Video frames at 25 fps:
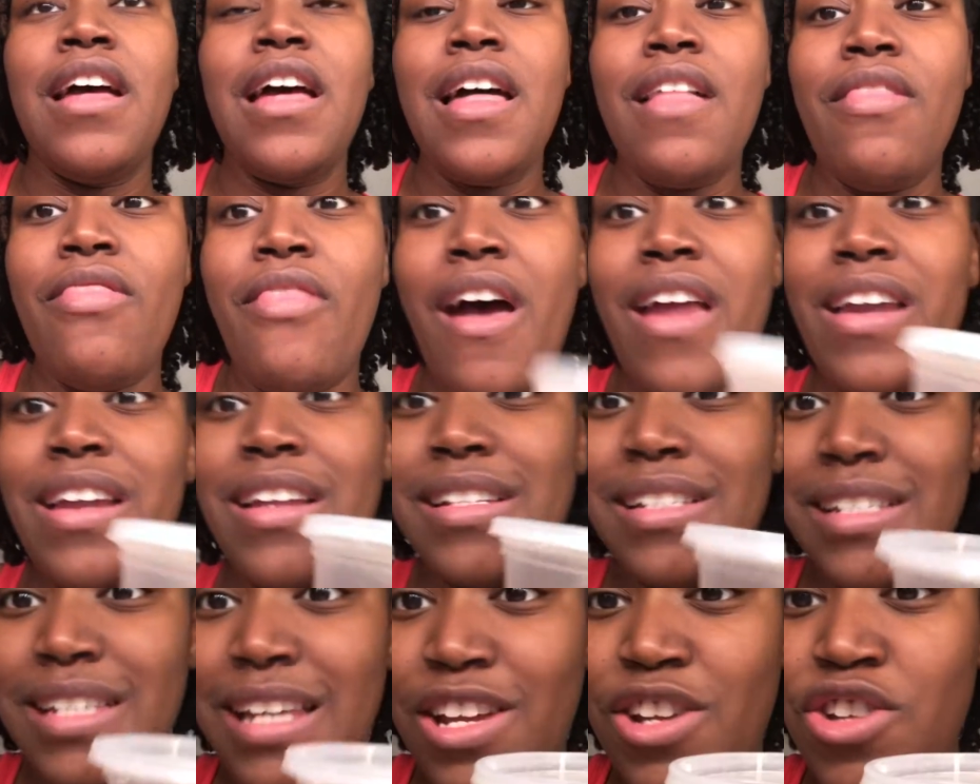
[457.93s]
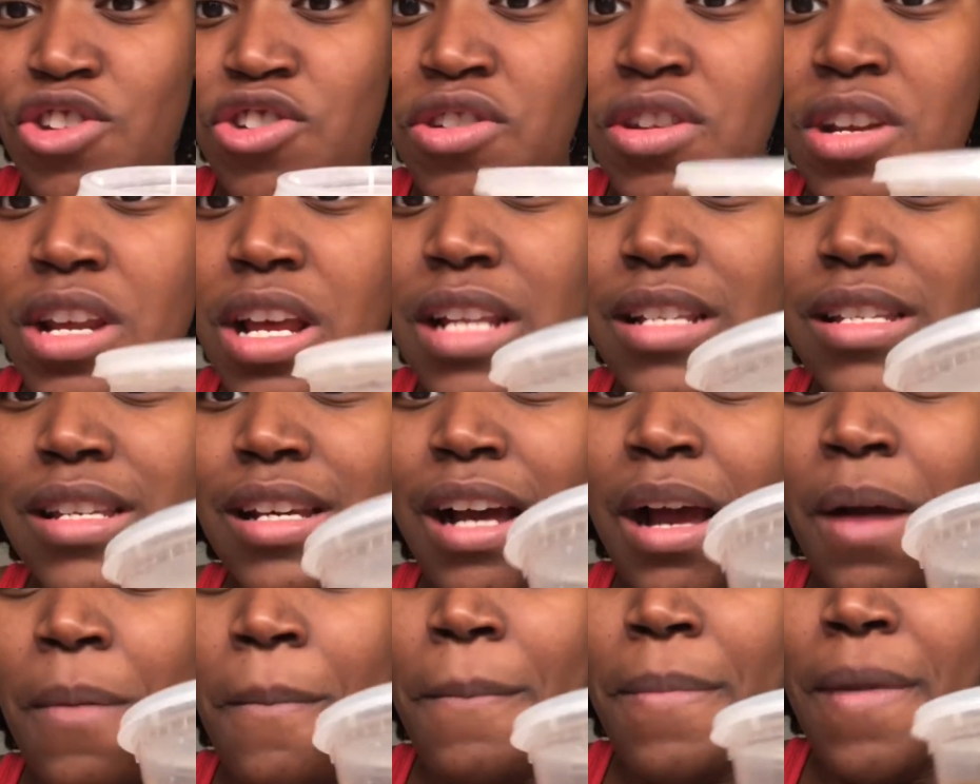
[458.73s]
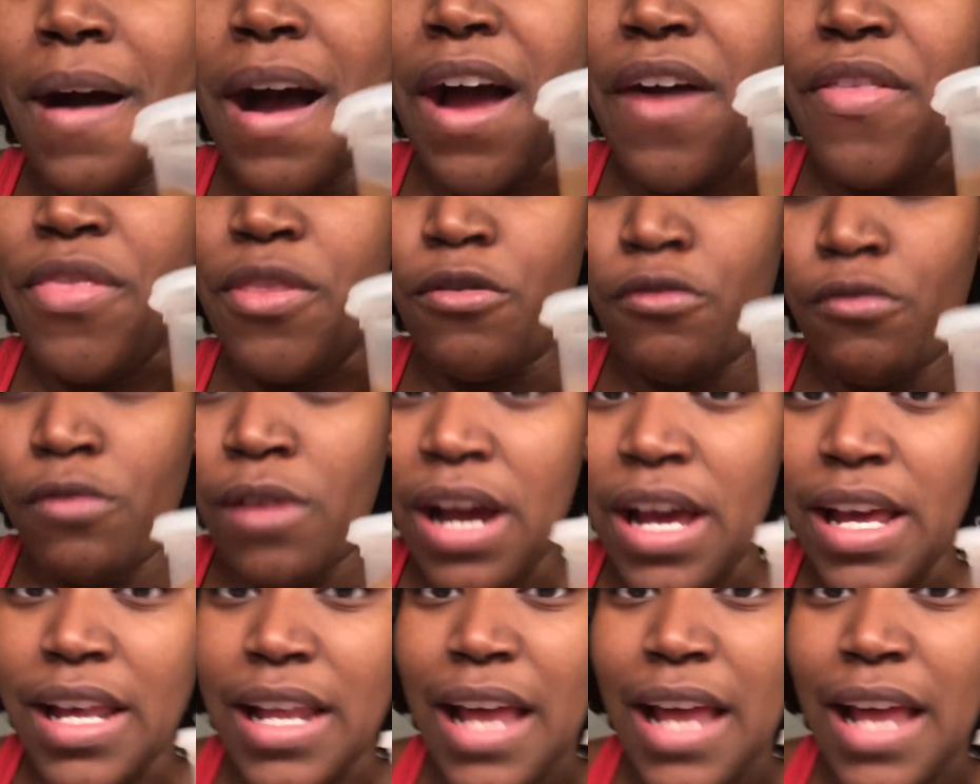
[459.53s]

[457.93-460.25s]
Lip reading: that intention and to combine the right